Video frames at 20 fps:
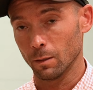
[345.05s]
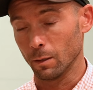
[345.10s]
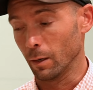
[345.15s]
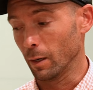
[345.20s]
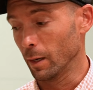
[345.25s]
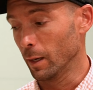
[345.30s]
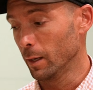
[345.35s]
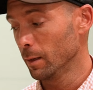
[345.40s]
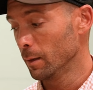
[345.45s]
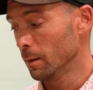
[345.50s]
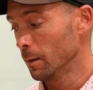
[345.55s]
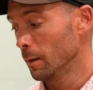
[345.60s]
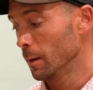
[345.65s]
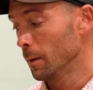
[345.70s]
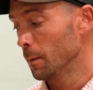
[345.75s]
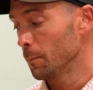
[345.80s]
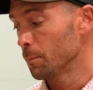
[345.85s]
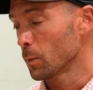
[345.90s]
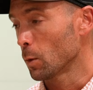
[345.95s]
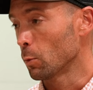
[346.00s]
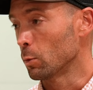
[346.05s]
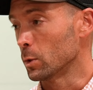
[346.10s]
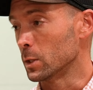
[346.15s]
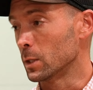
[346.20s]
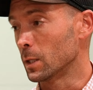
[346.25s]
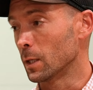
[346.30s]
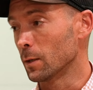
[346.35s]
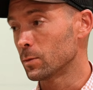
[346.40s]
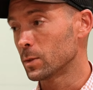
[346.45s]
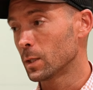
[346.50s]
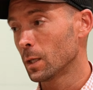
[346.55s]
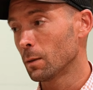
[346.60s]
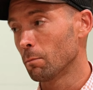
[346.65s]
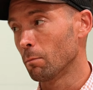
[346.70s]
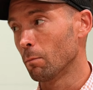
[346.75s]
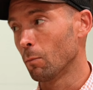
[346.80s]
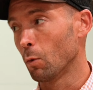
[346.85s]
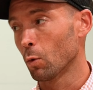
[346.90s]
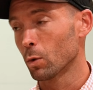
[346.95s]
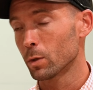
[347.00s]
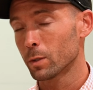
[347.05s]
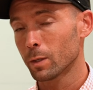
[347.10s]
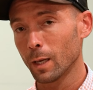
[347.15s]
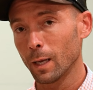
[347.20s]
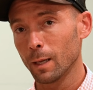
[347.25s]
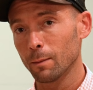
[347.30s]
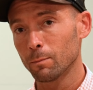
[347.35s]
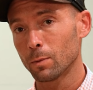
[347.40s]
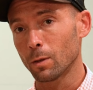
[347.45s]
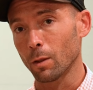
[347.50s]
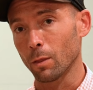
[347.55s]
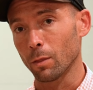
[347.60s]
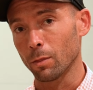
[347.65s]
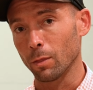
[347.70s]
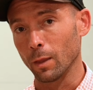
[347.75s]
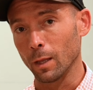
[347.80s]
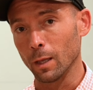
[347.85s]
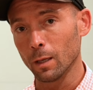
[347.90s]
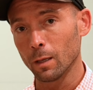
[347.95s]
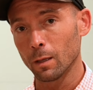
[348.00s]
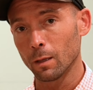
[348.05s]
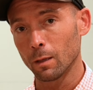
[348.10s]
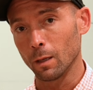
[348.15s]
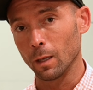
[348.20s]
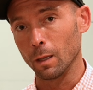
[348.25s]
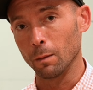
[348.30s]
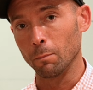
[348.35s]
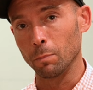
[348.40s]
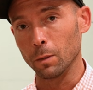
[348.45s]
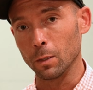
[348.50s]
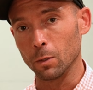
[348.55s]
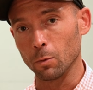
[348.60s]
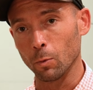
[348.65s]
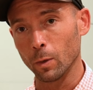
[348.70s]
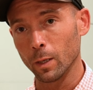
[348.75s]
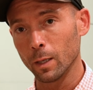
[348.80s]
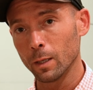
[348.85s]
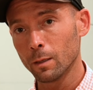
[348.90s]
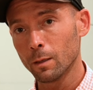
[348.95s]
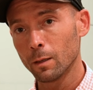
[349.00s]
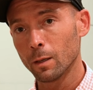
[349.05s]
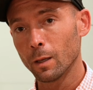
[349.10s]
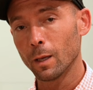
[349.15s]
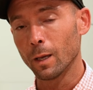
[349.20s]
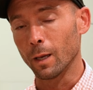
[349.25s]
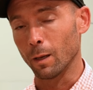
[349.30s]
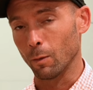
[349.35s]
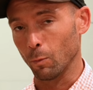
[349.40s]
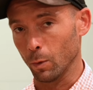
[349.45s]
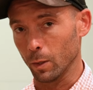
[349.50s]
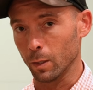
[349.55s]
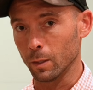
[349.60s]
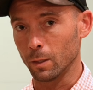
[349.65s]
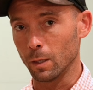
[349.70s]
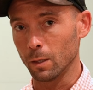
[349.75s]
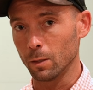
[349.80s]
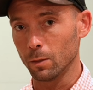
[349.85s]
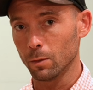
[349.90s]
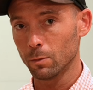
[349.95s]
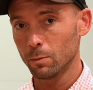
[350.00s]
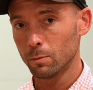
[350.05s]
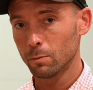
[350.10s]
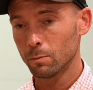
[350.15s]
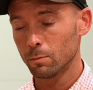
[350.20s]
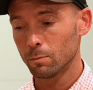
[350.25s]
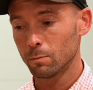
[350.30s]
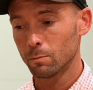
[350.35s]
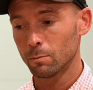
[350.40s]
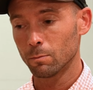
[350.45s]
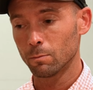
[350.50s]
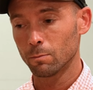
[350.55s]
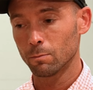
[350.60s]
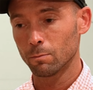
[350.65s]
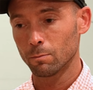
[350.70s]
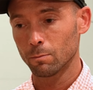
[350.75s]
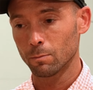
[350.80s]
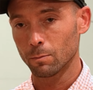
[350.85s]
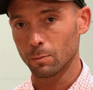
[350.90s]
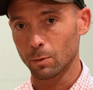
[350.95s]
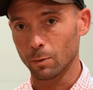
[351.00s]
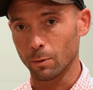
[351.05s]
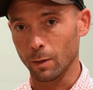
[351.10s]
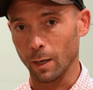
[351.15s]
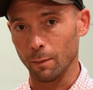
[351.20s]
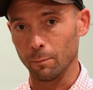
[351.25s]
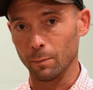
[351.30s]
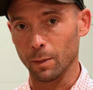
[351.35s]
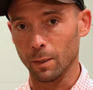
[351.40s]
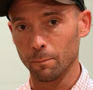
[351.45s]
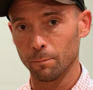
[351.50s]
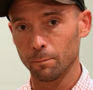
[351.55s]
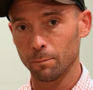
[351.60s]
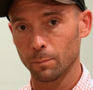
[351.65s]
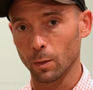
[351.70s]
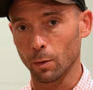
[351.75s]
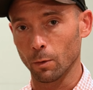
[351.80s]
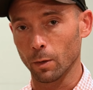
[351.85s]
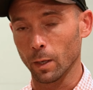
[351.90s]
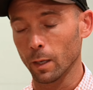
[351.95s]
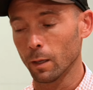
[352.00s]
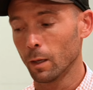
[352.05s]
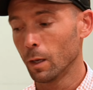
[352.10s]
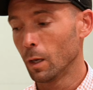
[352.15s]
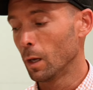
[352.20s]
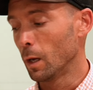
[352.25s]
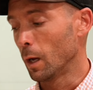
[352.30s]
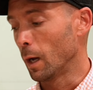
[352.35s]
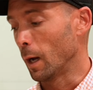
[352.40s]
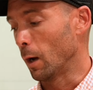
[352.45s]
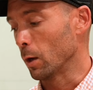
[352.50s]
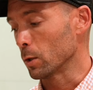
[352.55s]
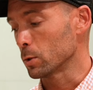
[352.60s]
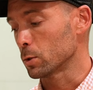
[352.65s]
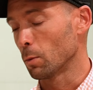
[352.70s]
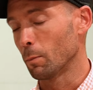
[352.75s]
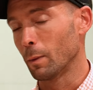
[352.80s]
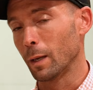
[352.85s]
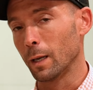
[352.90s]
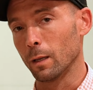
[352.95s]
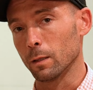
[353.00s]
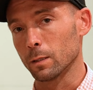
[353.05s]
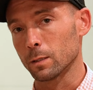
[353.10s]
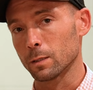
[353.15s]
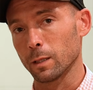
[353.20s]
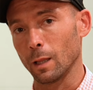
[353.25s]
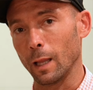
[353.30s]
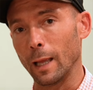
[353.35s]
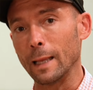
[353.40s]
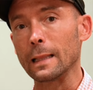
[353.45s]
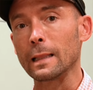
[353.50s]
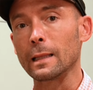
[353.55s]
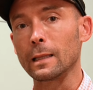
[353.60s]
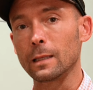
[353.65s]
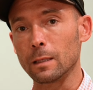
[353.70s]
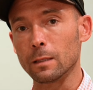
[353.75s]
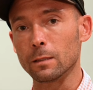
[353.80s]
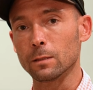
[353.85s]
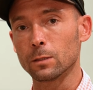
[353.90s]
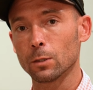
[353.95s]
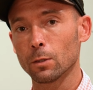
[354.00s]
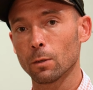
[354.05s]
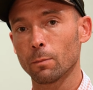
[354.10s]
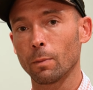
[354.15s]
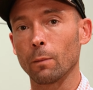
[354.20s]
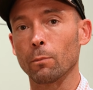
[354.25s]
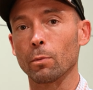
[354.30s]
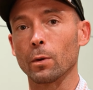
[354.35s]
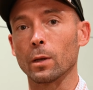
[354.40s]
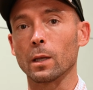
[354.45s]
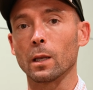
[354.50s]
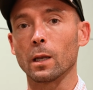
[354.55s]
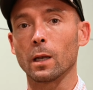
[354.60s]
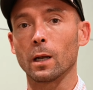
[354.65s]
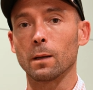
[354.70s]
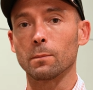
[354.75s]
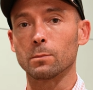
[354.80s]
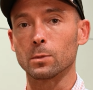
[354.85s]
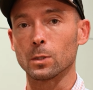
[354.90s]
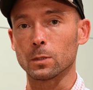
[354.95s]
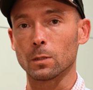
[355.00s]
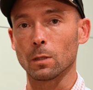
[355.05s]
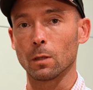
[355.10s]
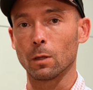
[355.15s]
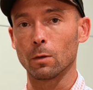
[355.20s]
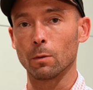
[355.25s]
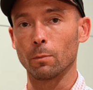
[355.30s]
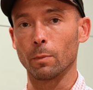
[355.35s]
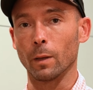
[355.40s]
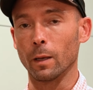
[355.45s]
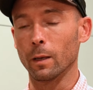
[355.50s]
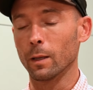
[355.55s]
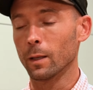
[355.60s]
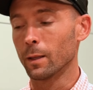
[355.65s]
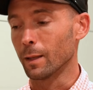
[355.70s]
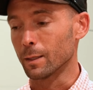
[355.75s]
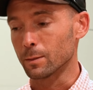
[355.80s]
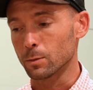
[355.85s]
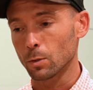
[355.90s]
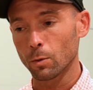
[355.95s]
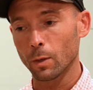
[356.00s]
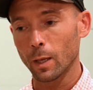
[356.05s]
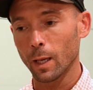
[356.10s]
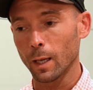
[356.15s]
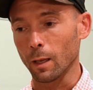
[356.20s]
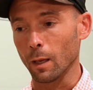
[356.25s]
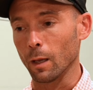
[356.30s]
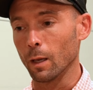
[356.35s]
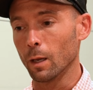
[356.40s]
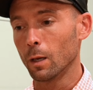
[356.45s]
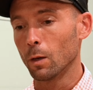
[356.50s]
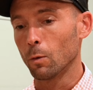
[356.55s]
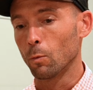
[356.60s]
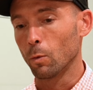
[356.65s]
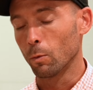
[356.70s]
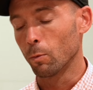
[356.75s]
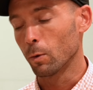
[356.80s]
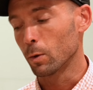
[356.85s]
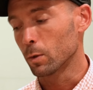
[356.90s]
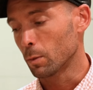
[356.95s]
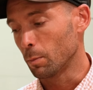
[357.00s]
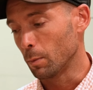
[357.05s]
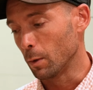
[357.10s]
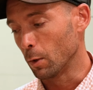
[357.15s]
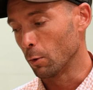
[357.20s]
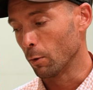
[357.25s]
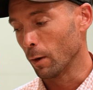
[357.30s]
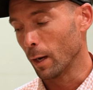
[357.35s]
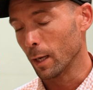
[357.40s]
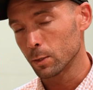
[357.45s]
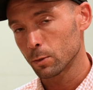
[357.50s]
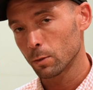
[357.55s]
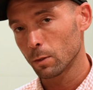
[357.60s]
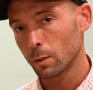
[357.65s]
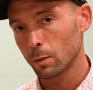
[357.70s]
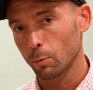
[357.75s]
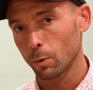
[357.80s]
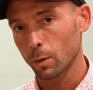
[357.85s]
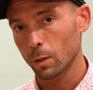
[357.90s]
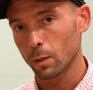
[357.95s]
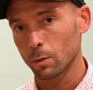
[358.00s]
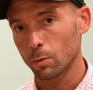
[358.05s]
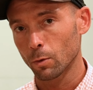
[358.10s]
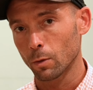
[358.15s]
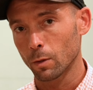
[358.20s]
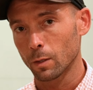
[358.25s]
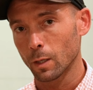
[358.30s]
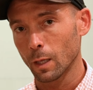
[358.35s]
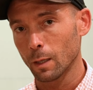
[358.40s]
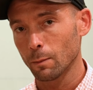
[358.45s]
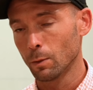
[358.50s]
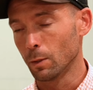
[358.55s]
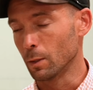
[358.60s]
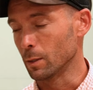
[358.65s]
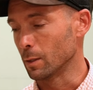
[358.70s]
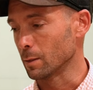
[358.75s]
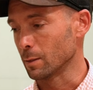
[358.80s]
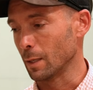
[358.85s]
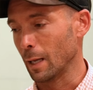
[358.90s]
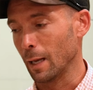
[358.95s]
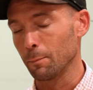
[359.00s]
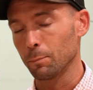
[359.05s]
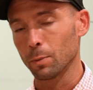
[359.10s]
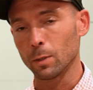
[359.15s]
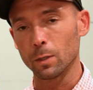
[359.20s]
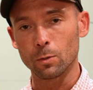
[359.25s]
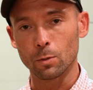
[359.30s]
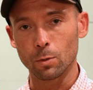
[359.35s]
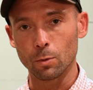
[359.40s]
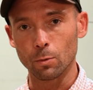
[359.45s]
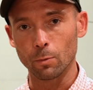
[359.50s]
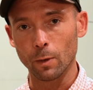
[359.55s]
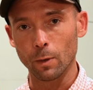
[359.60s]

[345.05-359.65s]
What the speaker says: all right, which gives him more time to think in between. And what did he do? Grabbed it, okay? I also made it slightly easier by bringing it up just a little bit. That's okay. We want to be gradually working toward the table. It doesn't happen in 2